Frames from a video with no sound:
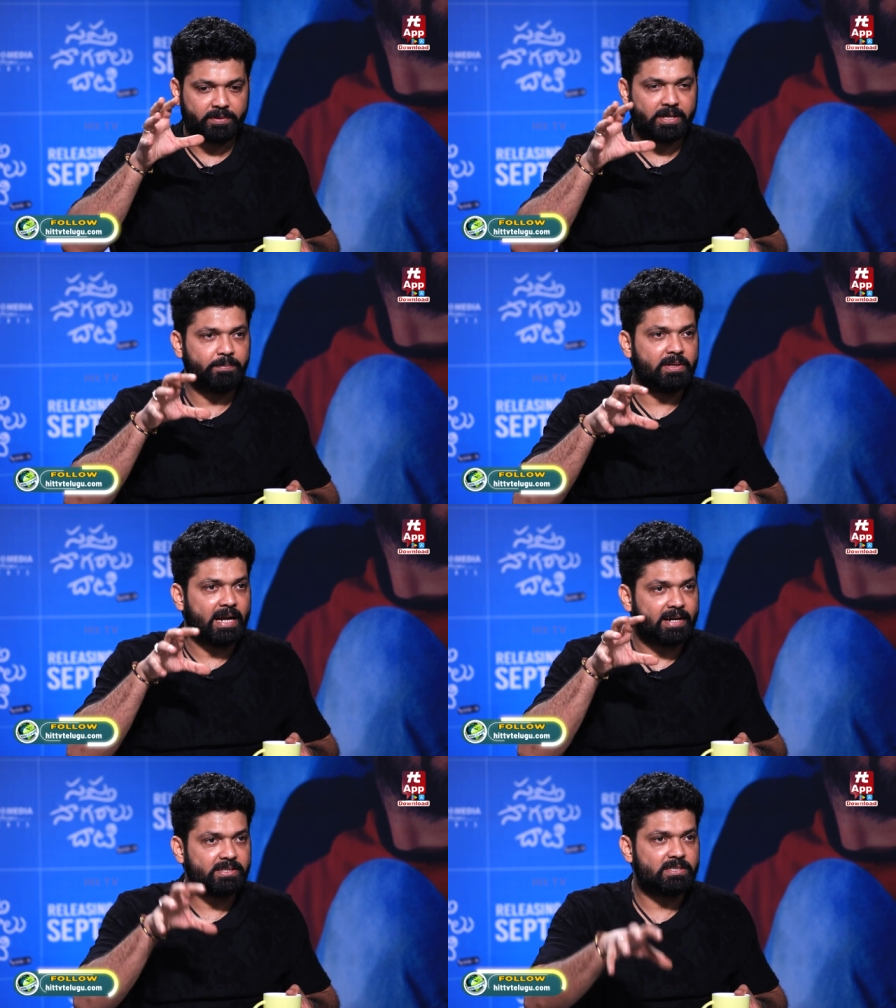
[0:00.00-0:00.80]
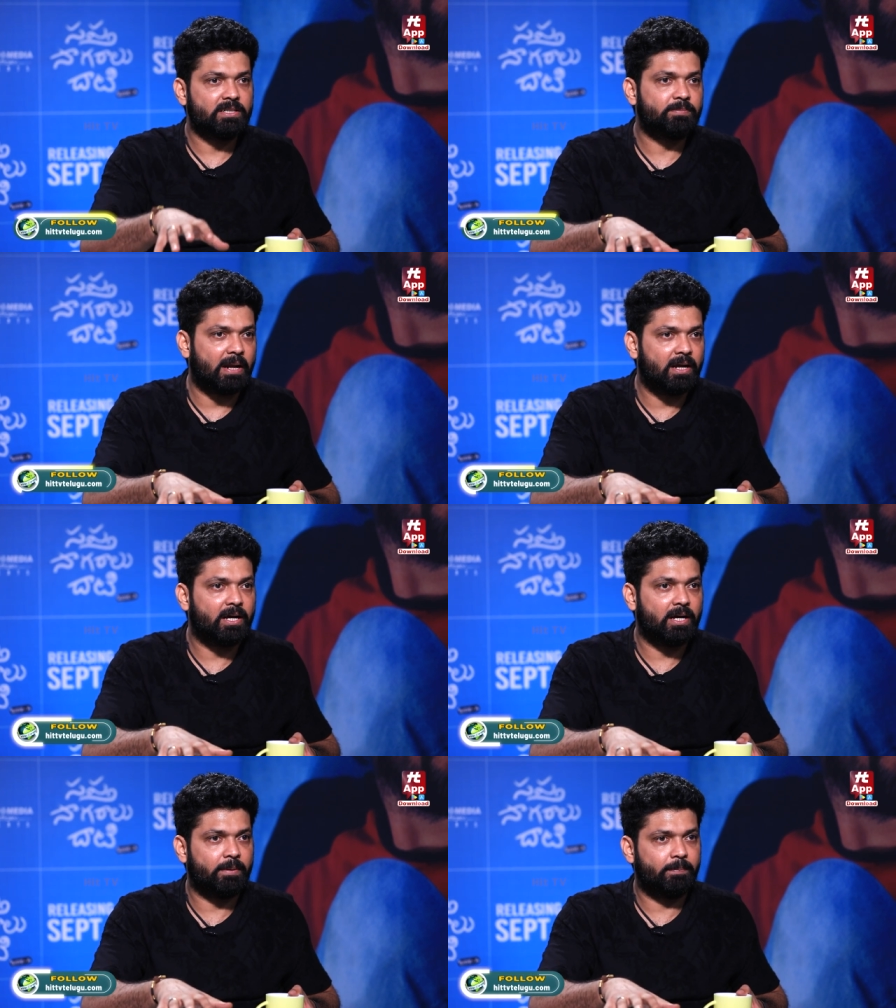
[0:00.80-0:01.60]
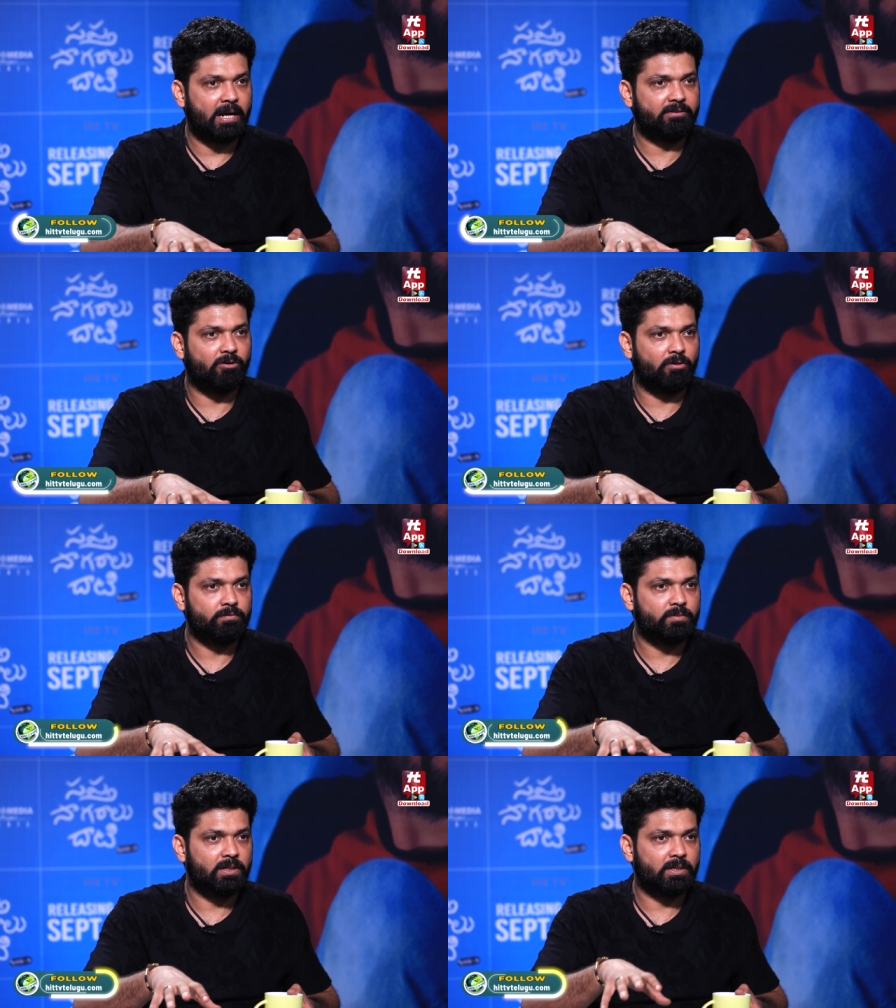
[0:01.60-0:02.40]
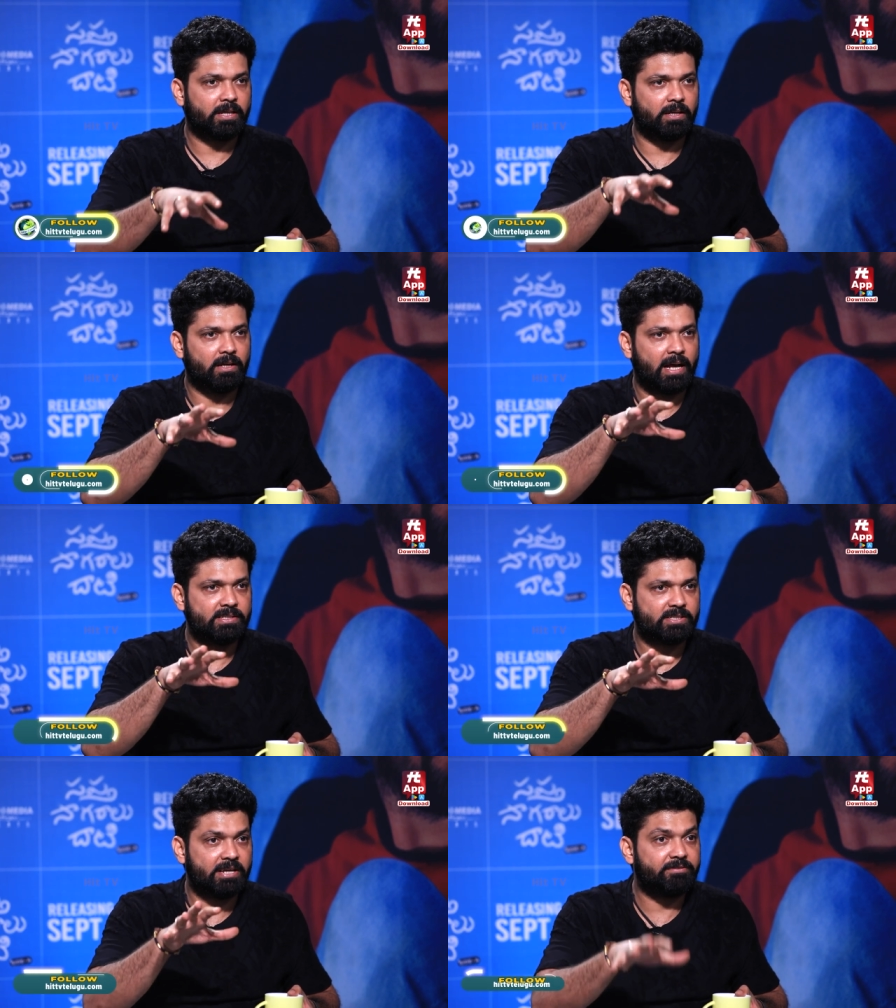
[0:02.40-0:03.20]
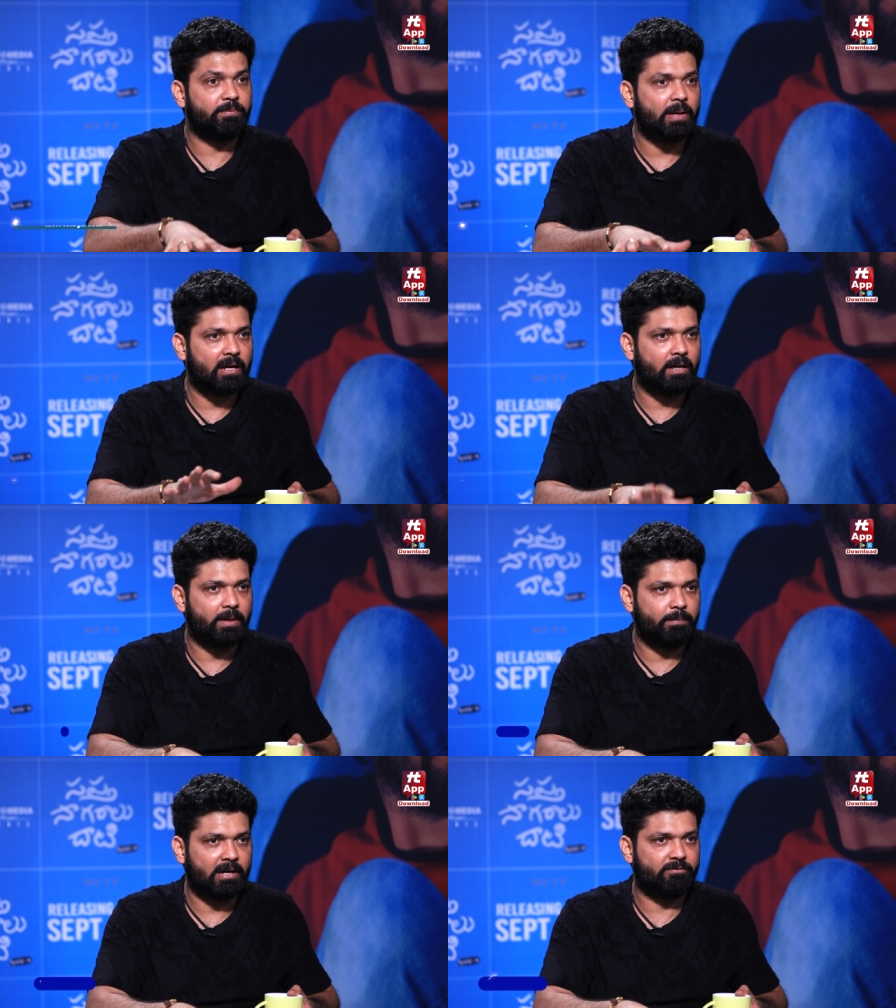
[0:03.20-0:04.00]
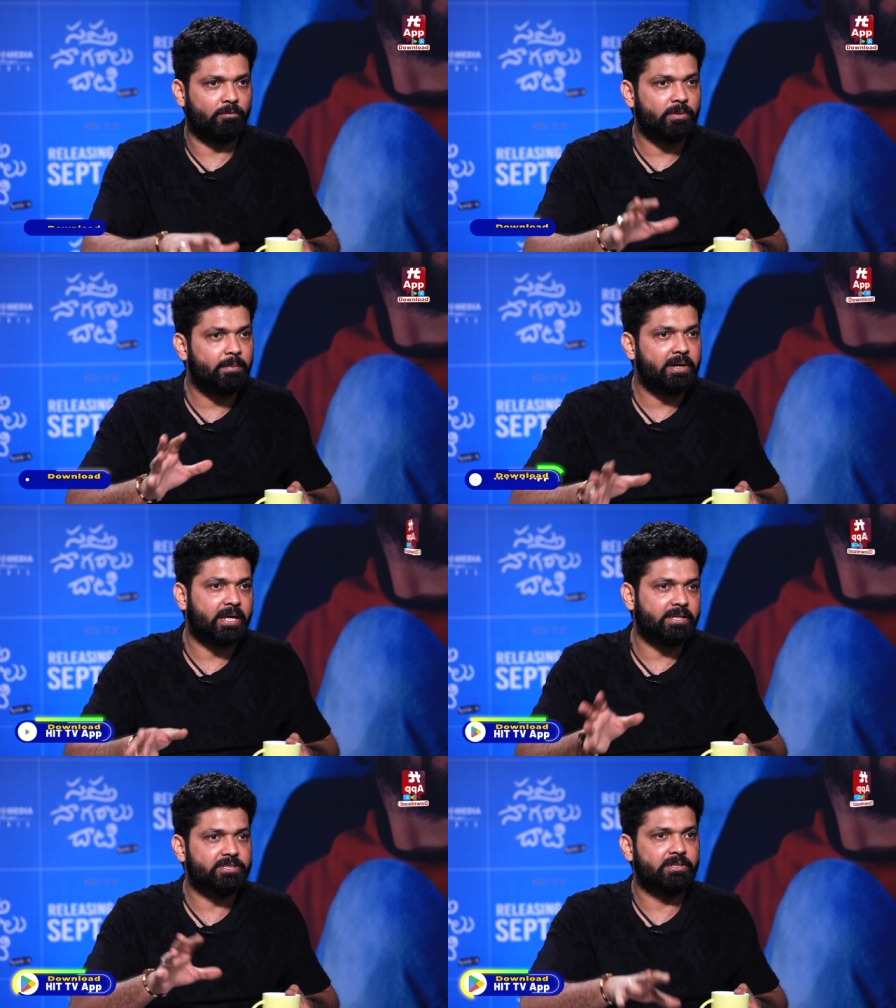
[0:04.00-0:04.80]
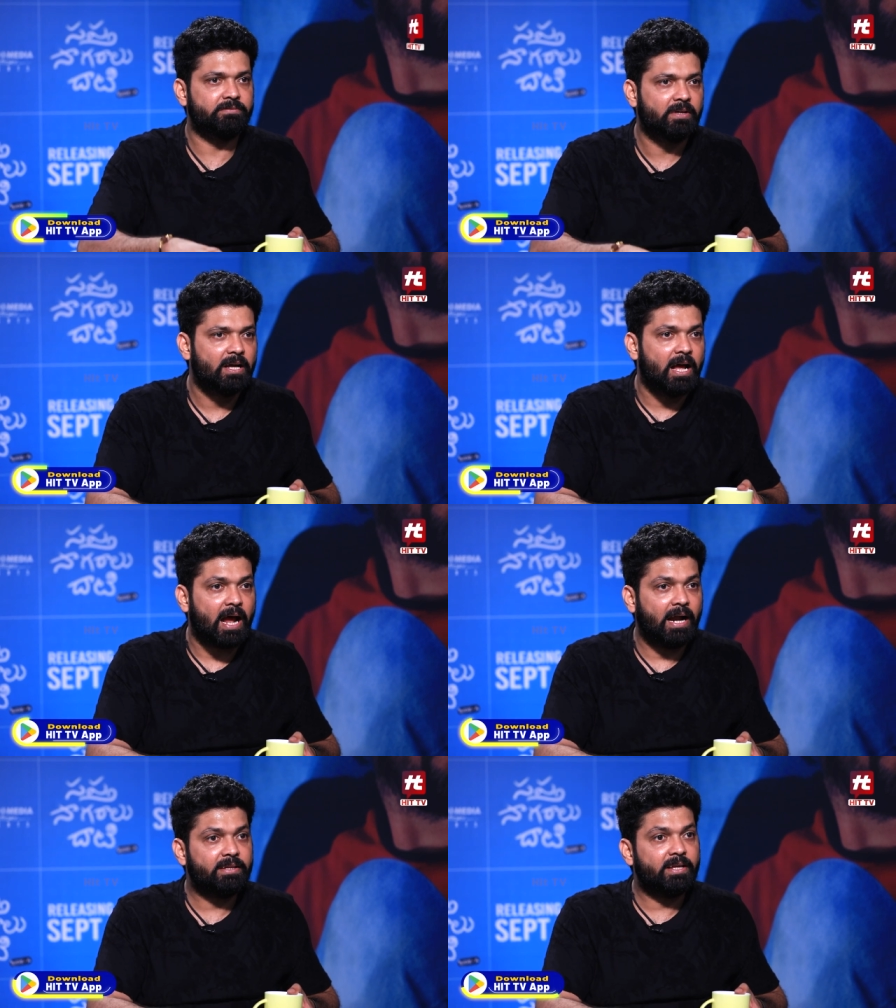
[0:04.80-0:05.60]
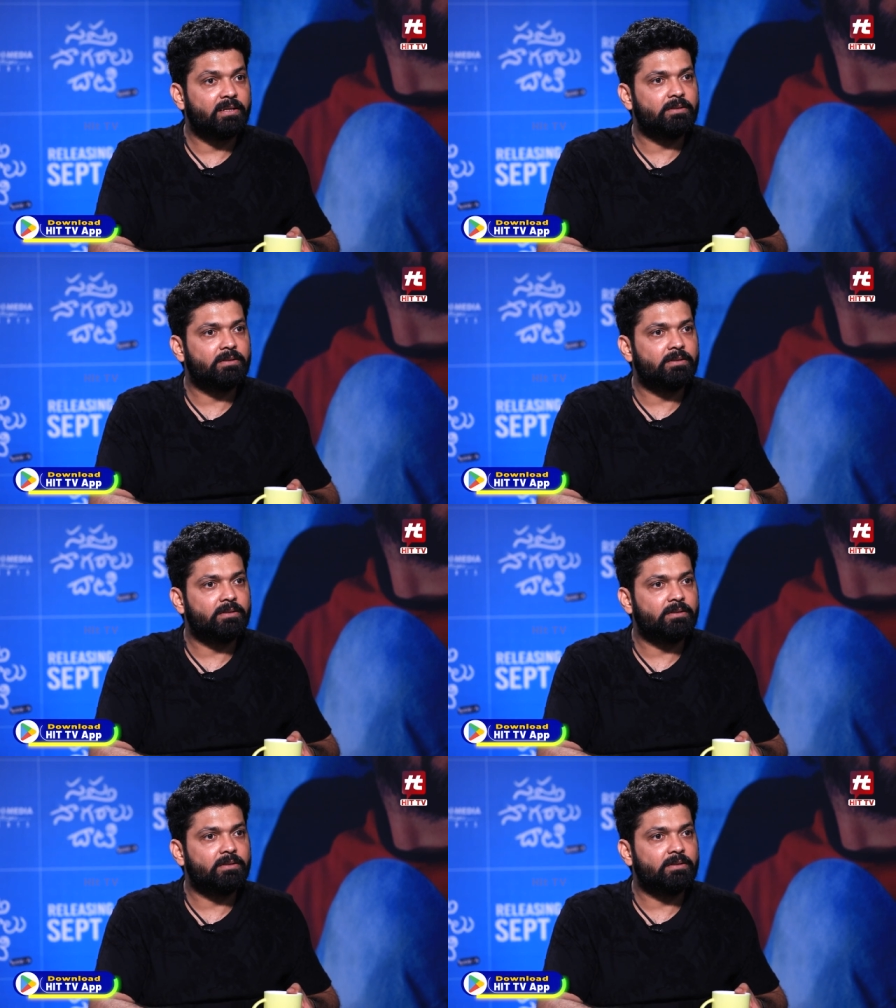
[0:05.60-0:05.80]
keeping that as a pl uh, platform, uh, as a safety pl uh, platform, they made K G F, and then